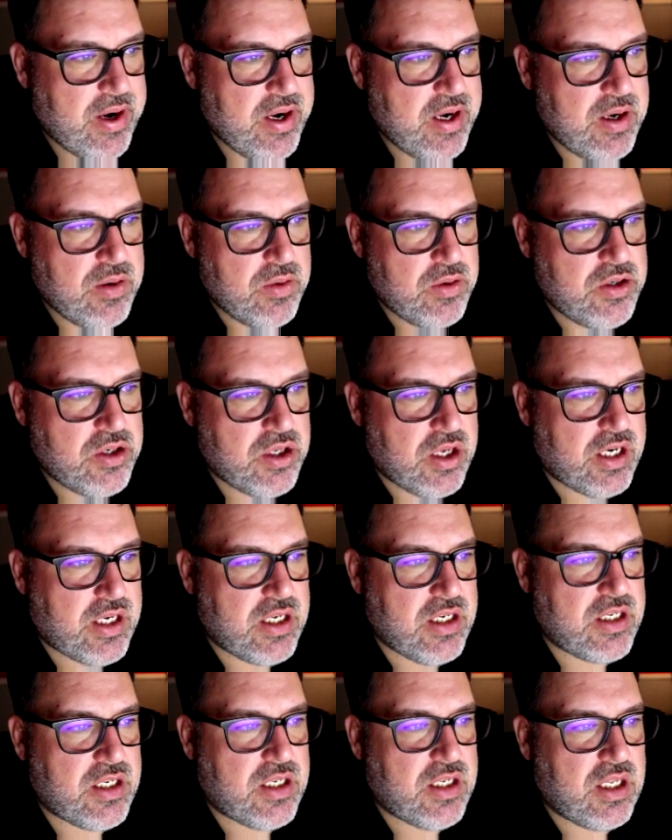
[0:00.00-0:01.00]
Would you like to
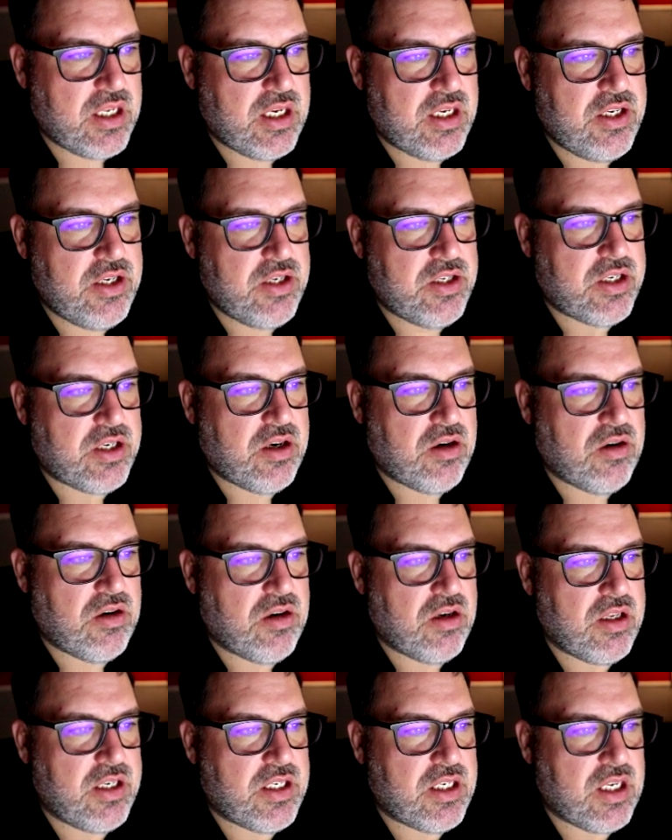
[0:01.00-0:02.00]
use the
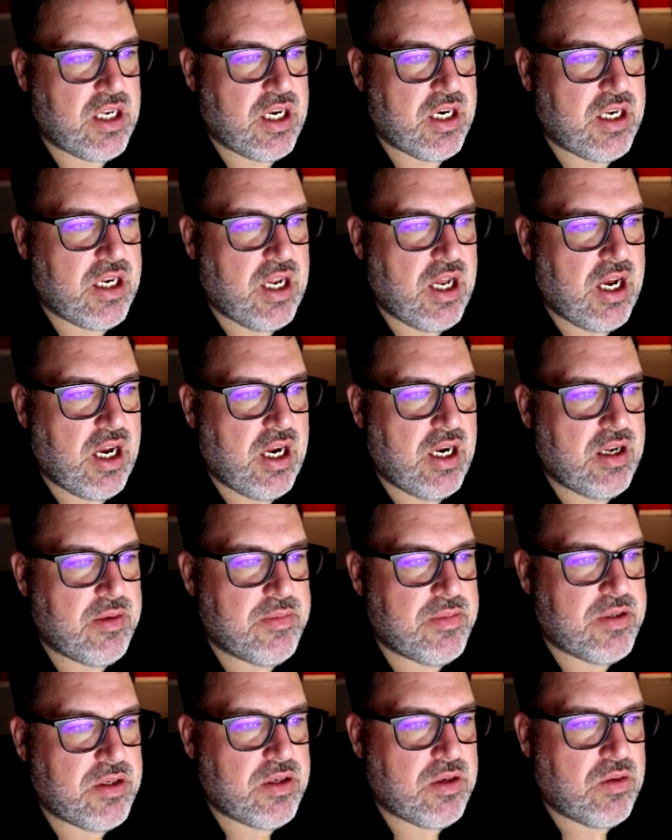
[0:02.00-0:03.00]
currently selected
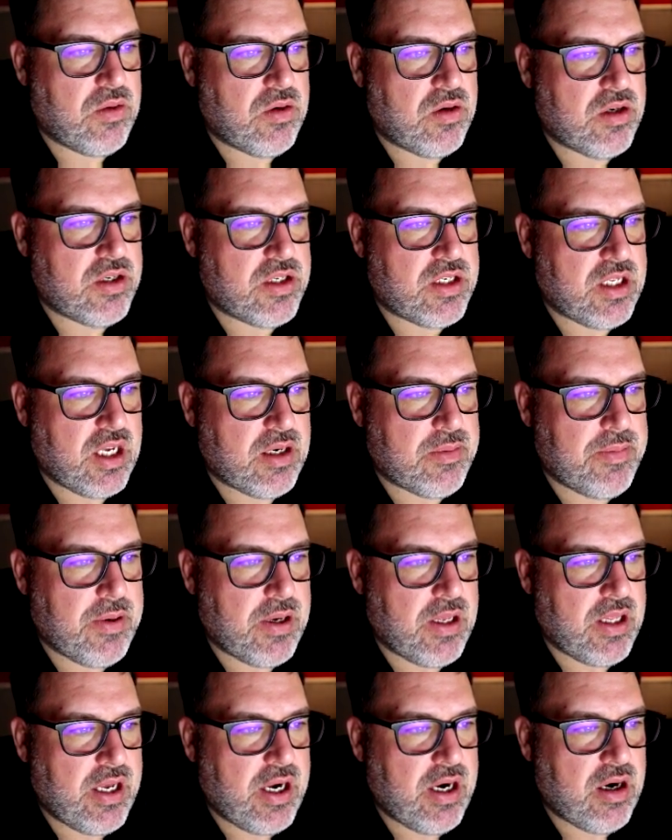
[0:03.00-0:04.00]
items or select by
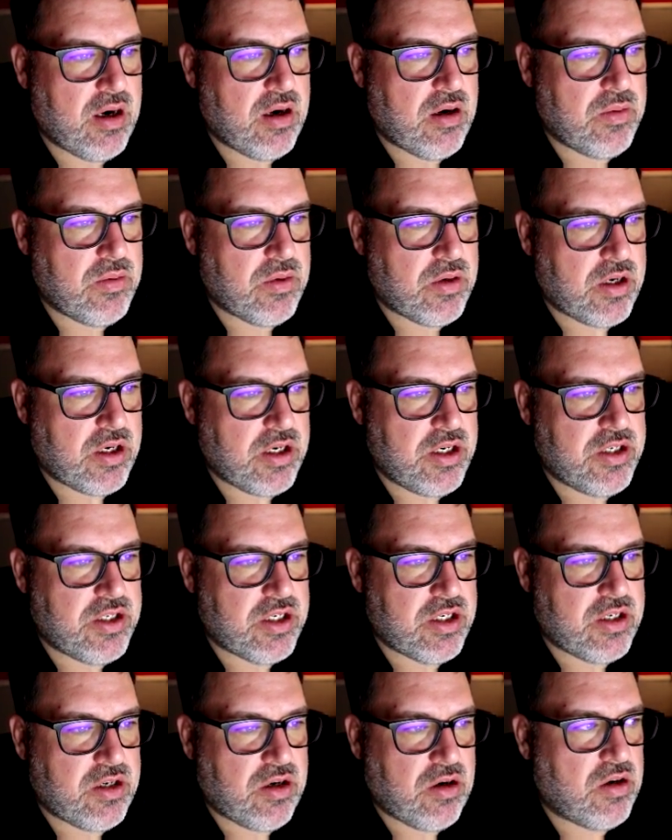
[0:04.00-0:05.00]
layer? We're going to use the
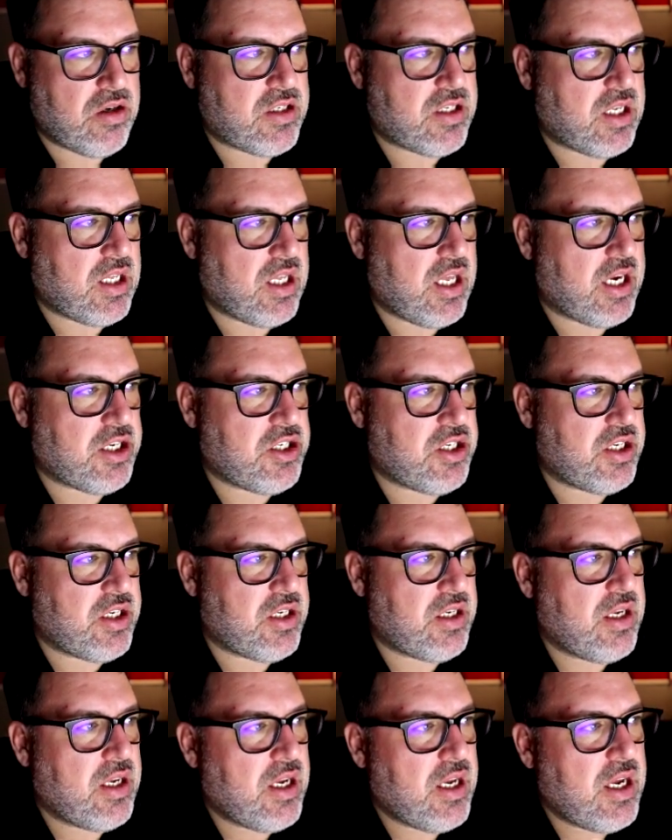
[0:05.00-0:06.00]
current selection.
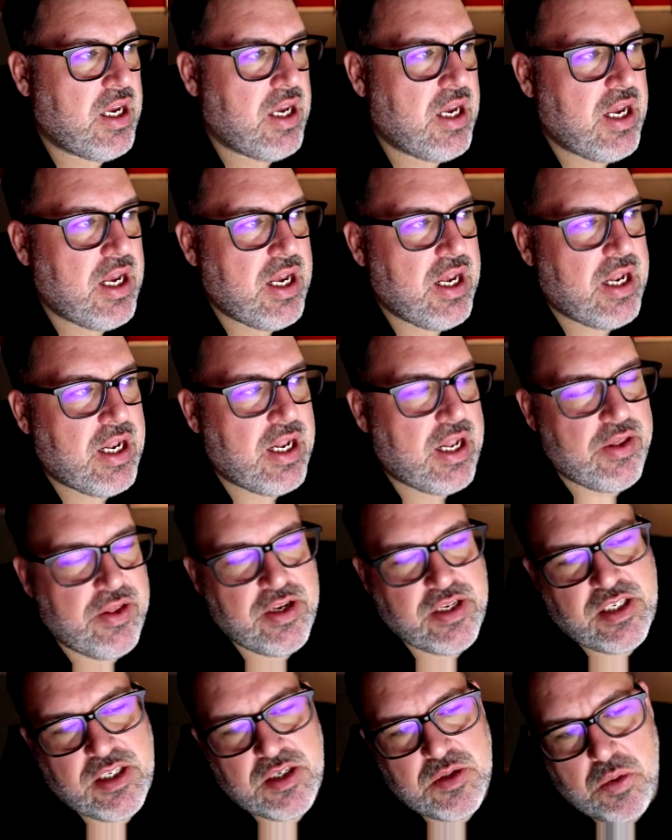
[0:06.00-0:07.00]
Now
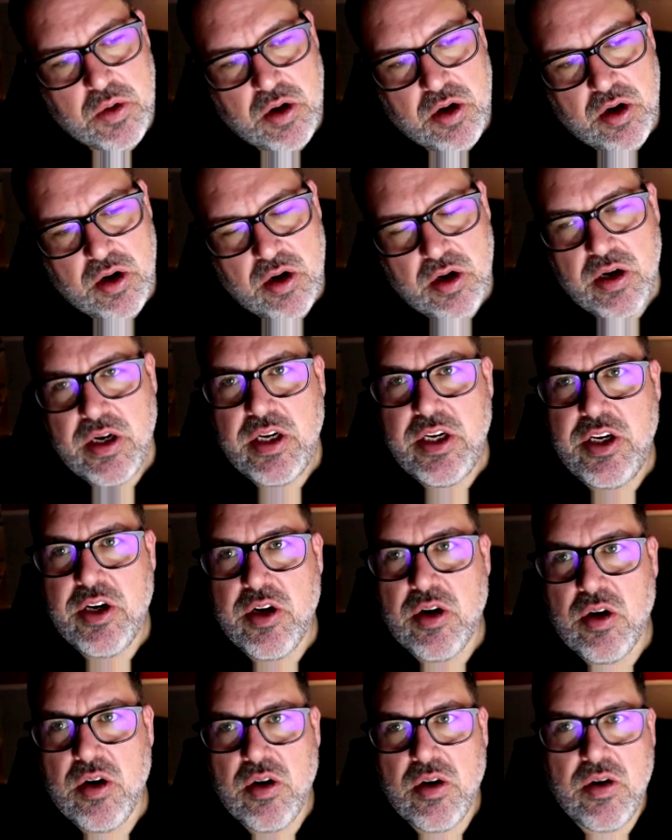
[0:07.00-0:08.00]
this is where
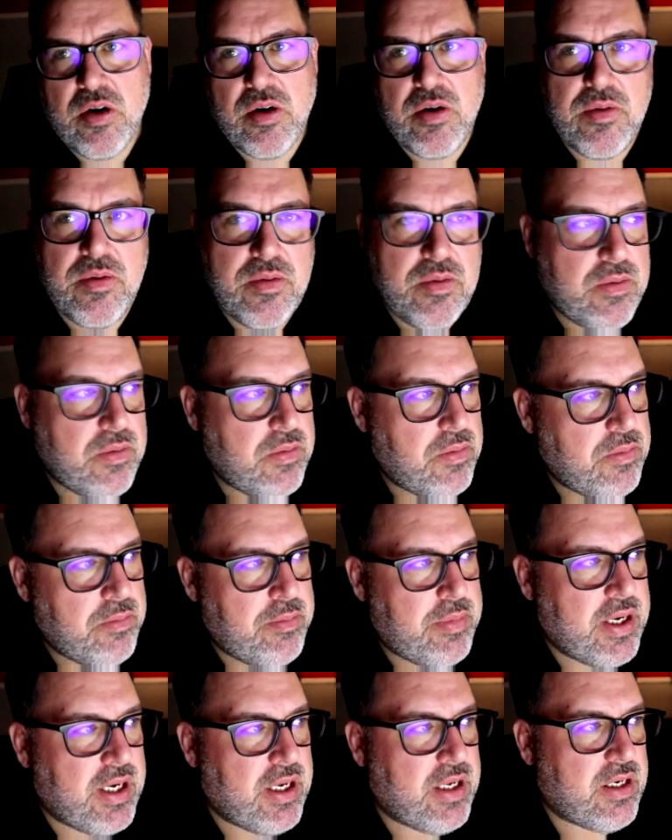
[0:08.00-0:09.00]
your
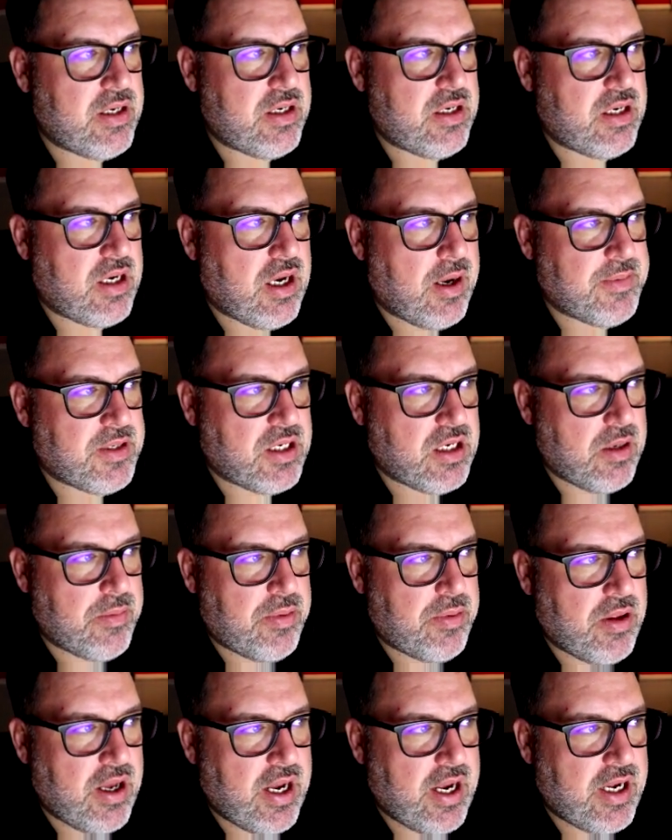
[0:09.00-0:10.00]
bit comes into
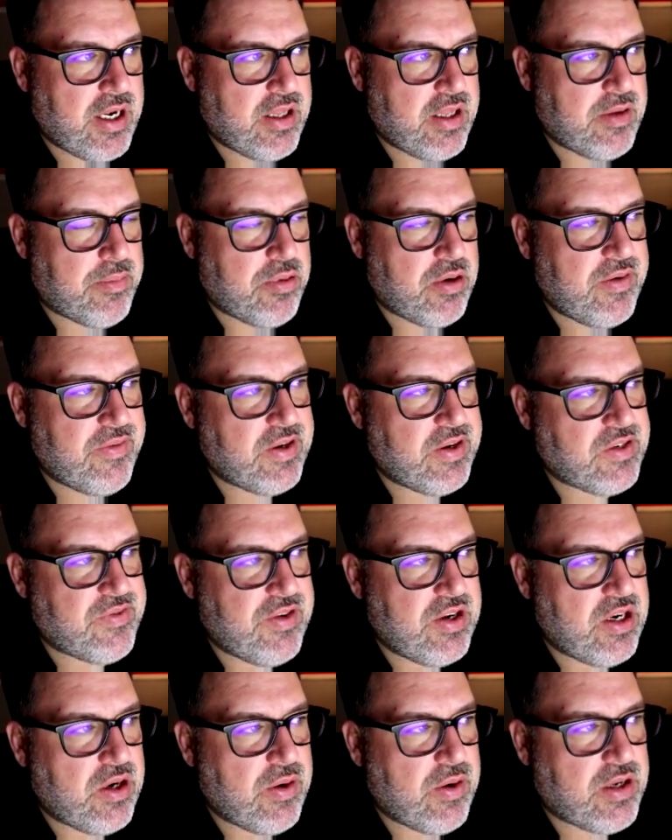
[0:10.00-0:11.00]
play. And in the previous
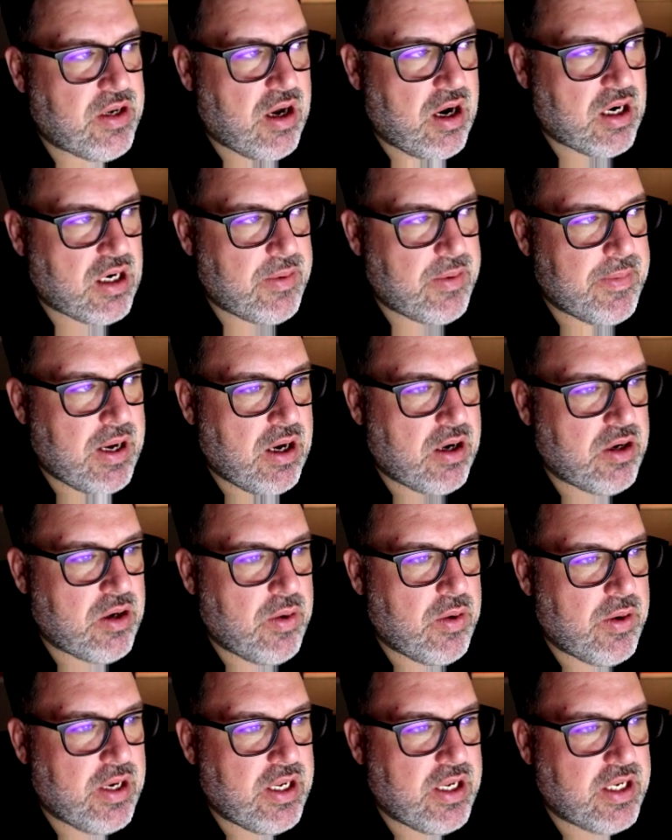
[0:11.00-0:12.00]
video, I talked about
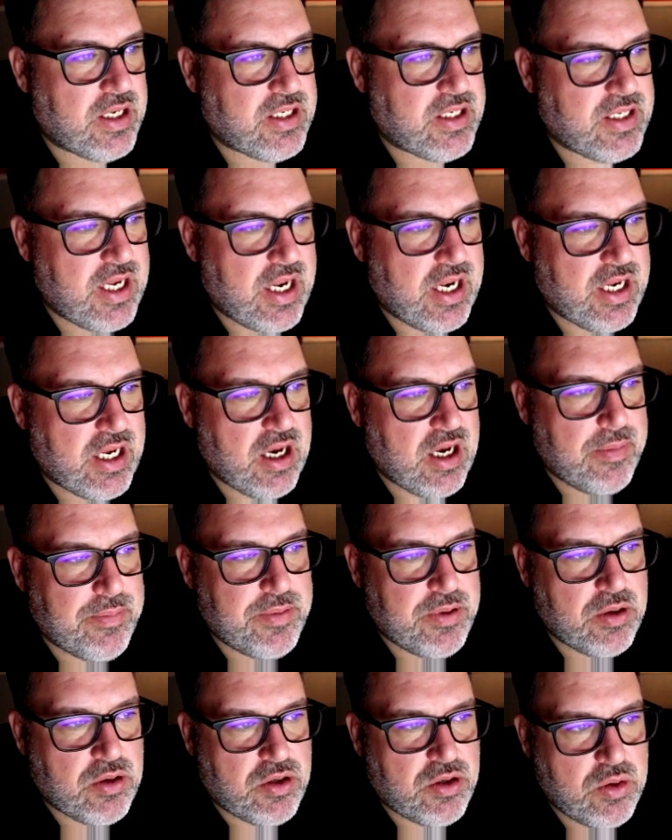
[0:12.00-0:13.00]
going in and setting up
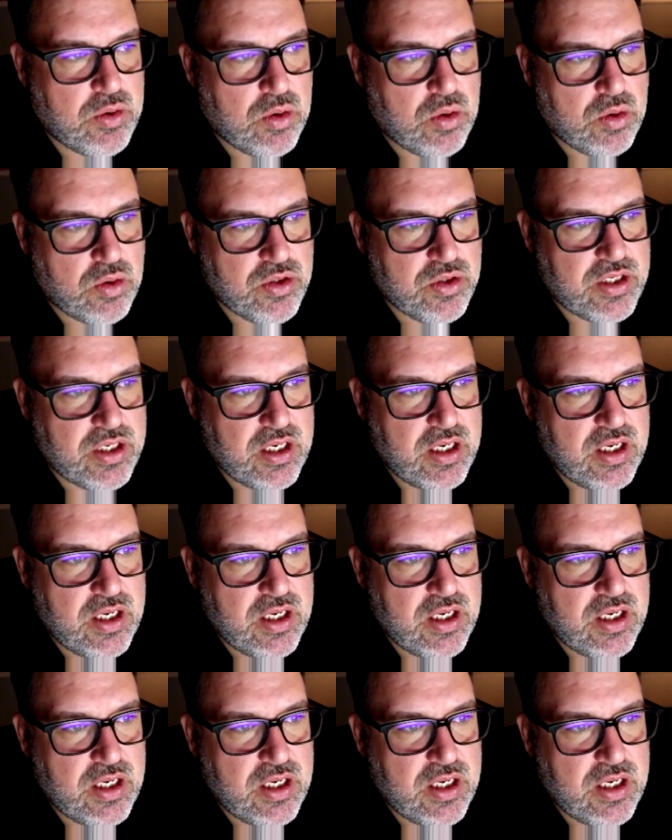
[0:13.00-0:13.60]
your tools.